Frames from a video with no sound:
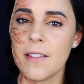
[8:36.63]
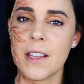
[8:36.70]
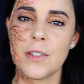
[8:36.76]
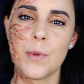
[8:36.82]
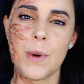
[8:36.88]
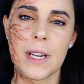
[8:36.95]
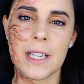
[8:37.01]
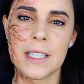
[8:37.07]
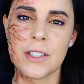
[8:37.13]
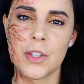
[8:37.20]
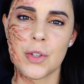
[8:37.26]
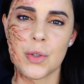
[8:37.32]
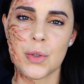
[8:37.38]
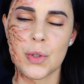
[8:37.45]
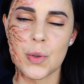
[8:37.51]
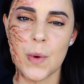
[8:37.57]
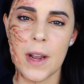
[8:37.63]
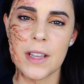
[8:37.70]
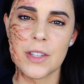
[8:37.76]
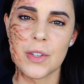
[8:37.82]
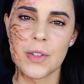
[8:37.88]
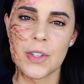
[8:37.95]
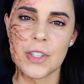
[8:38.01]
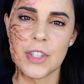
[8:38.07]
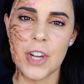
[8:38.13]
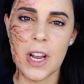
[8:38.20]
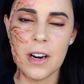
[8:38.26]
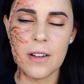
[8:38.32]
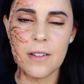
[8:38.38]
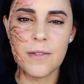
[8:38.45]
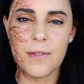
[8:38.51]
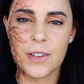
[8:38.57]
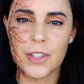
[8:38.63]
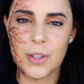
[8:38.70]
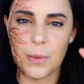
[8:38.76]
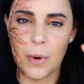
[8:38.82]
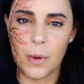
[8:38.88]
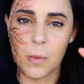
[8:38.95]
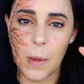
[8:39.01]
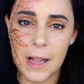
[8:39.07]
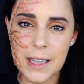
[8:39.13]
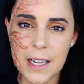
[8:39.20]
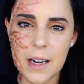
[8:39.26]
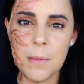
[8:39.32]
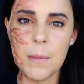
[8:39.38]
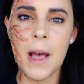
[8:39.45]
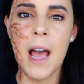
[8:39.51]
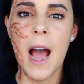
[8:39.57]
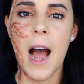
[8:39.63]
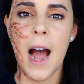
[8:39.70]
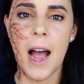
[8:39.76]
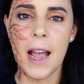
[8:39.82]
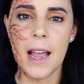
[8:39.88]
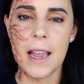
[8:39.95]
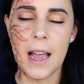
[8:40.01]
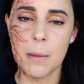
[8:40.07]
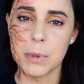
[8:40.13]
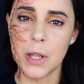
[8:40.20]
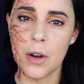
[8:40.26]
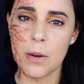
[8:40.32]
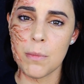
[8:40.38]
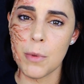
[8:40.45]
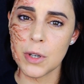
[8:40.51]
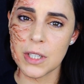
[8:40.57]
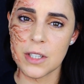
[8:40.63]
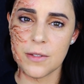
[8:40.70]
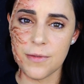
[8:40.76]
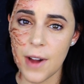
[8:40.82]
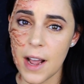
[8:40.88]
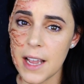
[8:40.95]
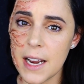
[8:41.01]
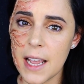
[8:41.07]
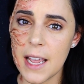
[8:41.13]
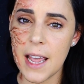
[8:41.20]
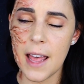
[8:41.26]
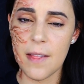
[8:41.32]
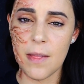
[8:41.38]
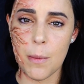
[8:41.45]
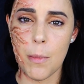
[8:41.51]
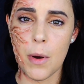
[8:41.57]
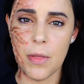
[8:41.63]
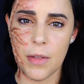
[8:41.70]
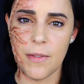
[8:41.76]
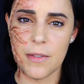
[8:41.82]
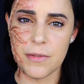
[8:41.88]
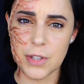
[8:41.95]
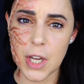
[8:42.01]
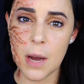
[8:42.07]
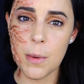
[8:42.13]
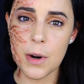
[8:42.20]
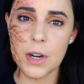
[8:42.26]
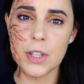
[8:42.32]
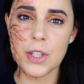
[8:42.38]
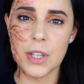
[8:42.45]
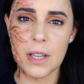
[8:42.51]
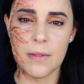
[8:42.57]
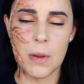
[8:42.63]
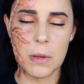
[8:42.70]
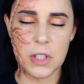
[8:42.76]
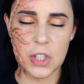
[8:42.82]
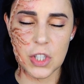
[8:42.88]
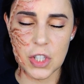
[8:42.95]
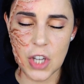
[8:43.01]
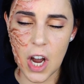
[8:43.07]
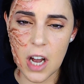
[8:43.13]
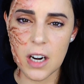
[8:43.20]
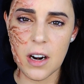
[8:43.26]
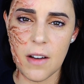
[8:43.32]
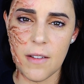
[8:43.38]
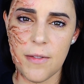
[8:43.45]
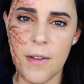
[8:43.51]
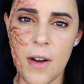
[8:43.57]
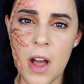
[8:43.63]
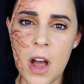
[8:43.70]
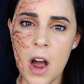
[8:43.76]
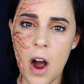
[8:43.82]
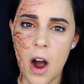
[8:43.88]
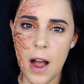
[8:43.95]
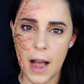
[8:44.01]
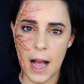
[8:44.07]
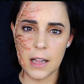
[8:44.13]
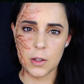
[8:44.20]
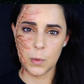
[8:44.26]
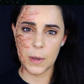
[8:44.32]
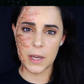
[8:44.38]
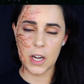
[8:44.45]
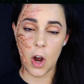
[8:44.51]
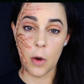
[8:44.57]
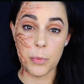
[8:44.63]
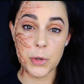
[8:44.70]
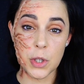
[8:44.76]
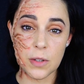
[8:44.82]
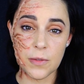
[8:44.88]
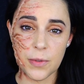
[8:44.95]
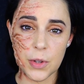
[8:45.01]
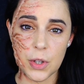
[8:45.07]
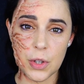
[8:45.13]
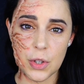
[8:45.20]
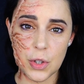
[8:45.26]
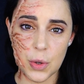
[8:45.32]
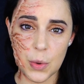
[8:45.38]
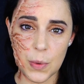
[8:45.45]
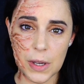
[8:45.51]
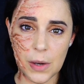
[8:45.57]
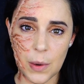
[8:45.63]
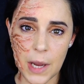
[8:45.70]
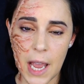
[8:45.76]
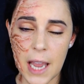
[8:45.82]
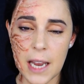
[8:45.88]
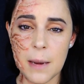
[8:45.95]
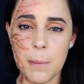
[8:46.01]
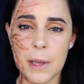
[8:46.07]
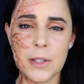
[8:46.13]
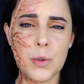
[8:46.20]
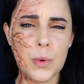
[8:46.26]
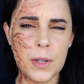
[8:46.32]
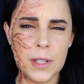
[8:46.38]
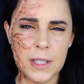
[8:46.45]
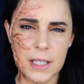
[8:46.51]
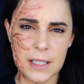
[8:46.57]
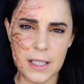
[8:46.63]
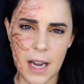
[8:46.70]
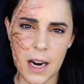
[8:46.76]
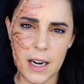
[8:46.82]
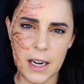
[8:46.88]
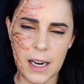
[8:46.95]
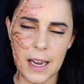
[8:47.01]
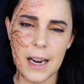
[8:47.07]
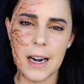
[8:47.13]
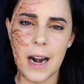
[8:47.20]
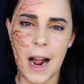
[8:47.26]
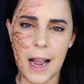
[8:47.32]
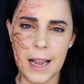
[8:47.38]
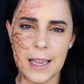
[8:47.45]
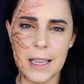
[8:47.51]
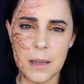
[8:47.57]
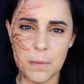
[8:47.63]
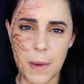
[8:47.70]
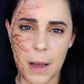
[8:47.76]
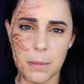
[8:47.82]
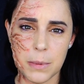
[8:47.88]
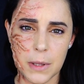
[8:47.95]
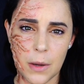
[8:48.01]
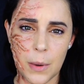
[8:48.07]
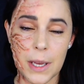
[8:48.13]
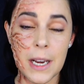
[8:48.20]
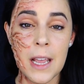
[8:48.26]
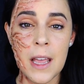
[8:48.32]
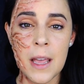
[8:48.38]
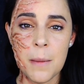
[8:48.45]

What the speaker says: the direct link to subscribe to this channel. First of all, welcome. I upload Monday to Friday and the month of October to give you a ton of Halloween option for you to recreate, but during the entire year I keep uploading